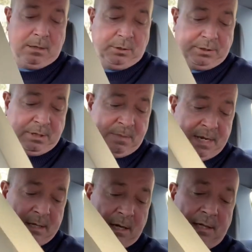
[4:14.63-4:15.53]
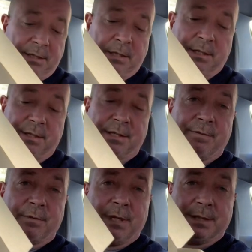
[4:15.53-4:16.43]
looks to me like it's got the
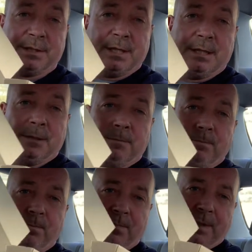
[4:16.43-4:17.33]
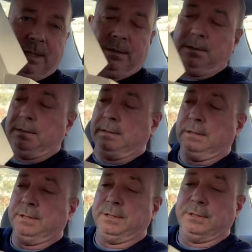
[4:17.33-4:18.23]
stuff crust. So
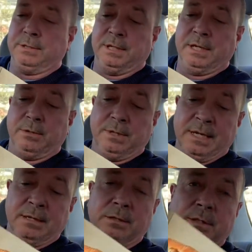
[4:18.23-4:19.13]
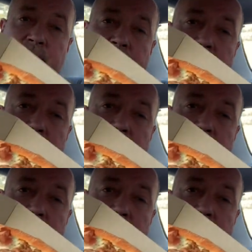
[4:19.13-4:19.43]
let's just try and get a good angle on it.